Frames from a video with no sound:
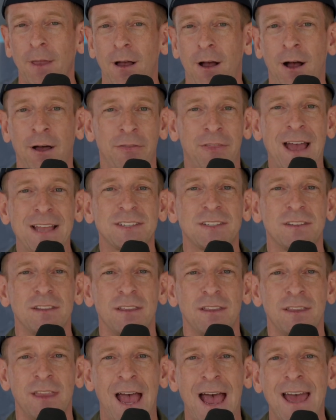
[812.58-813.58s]
Uh, that's
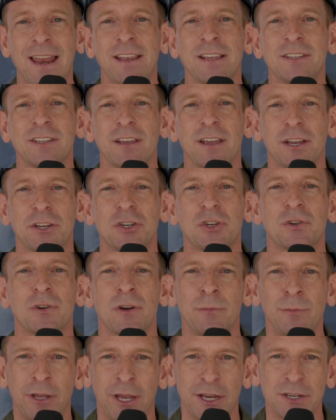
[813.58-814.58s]
that is
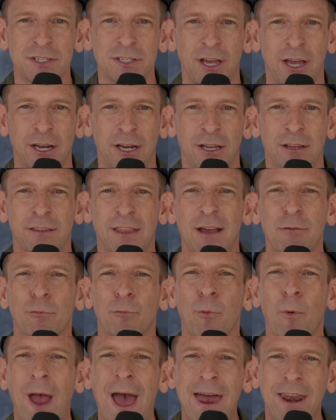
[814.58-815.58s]
extremely exciting. That
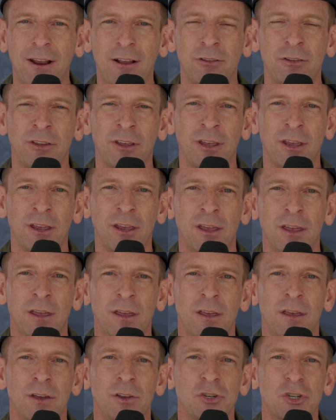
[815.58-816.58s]
radically
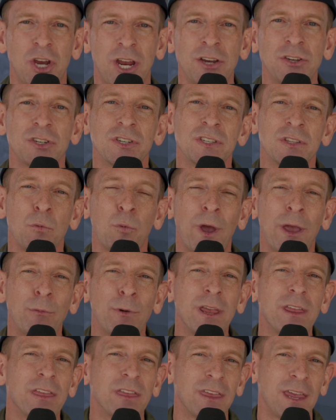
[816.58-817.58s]
changes the way
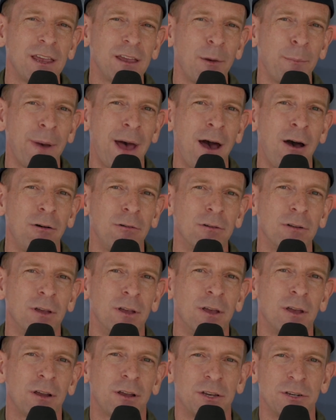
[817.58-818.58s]
we think about
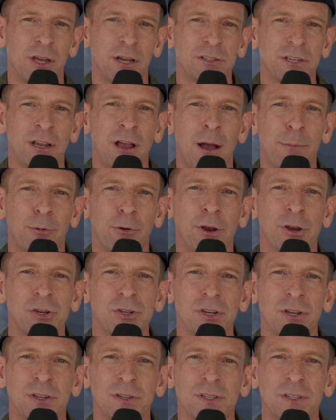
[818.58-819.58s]
conducting
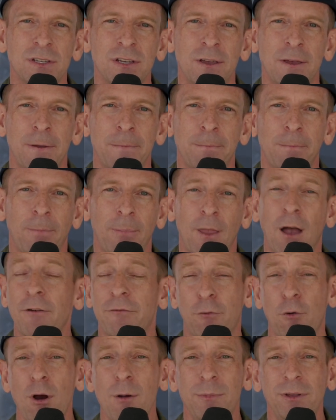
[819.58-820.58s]
operations uh,
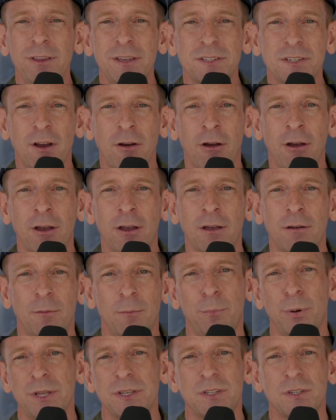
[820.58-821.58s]
for our military,
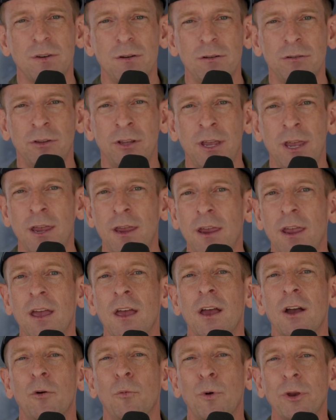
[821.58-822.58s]
but certainly
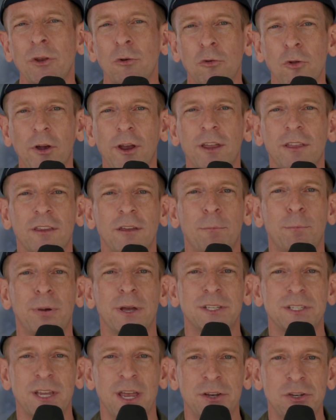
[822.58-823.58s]
when you look at the
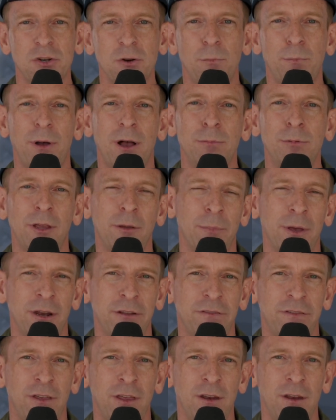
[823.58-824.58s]
potential public
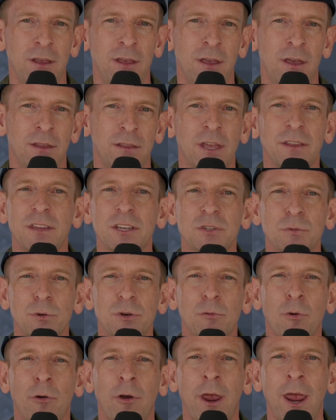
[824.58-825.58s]
benefit that this
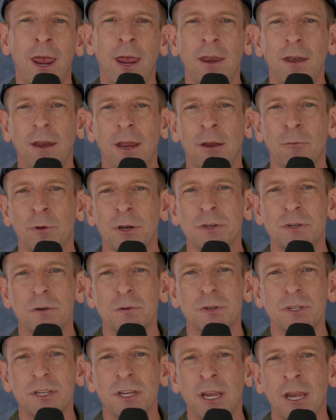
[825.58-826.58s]
would create in
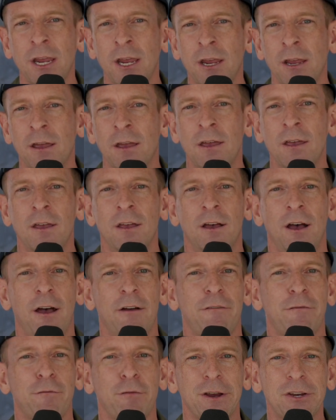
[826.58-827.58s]
reducing uh,
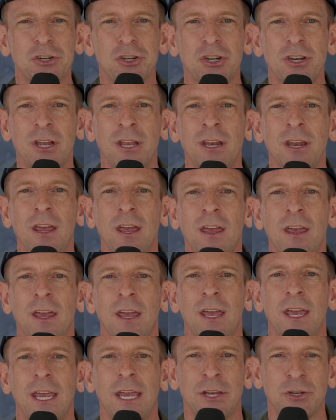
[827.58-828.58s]
friction
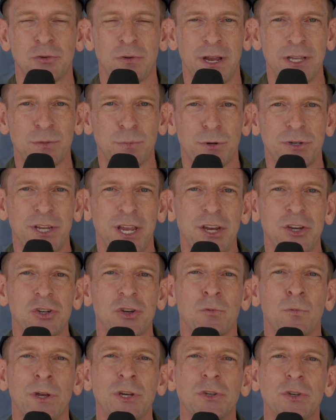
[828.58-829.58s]
in
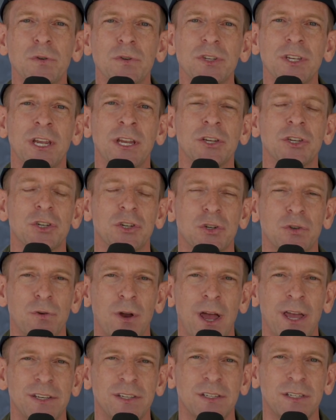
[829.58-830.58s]
transportation, reducing
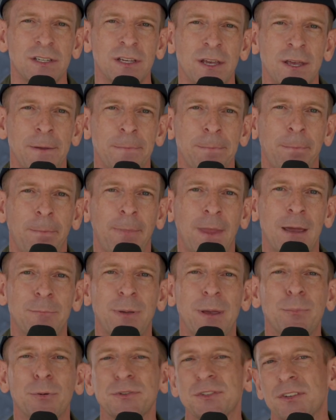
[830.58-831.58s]
stress, in
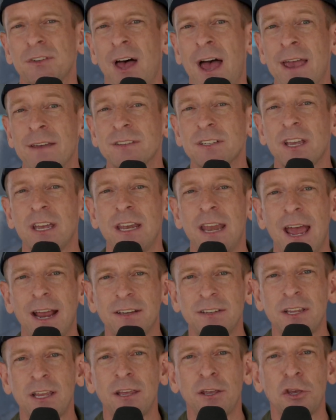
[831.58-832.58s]
people's lives,
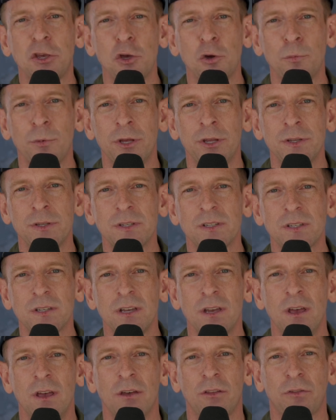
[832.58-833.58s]
connecting humans
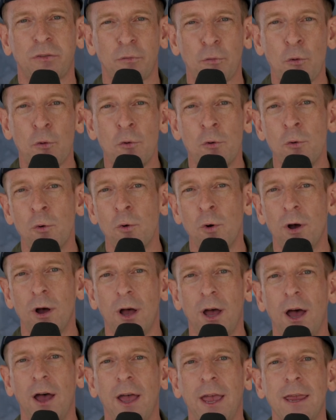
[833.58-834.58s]
through
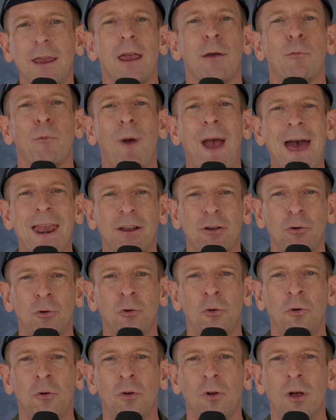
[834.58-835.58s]
a, a
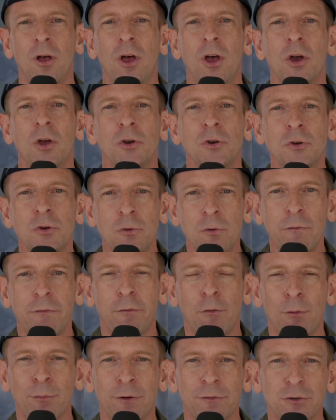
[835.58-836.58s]
radical new
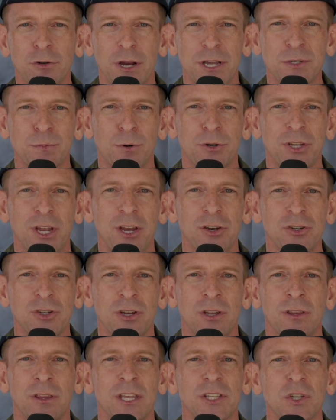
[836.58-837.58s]
form of
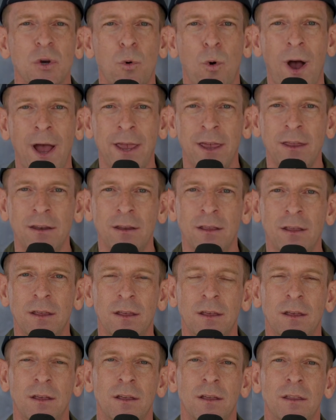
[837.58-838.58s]
transportation that's quiet,
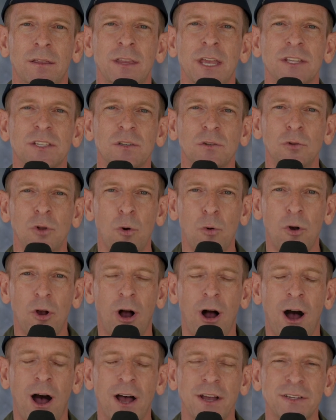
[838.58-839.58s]
that's low
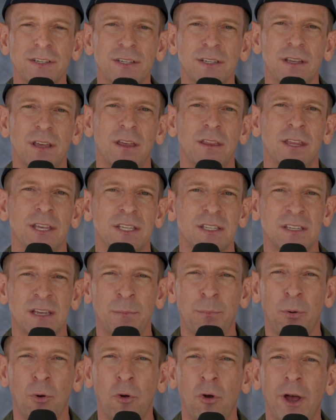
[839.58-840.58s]
cost, that's
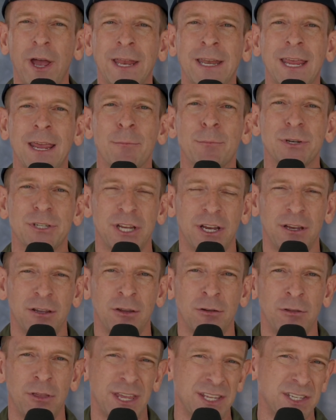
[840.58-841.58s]
simple, and in
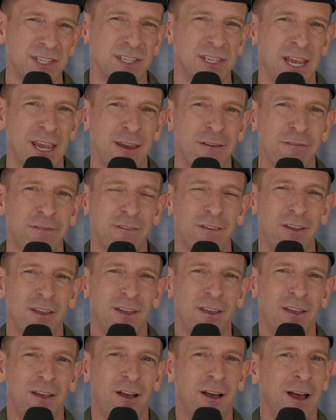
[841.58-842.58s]
particular, that's safe.
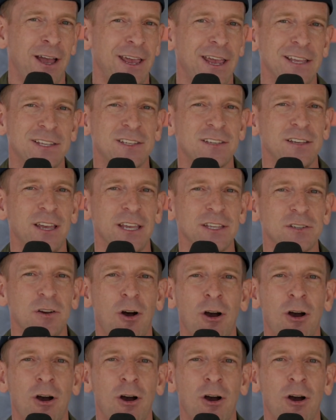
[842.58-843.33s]
Uh, it's it's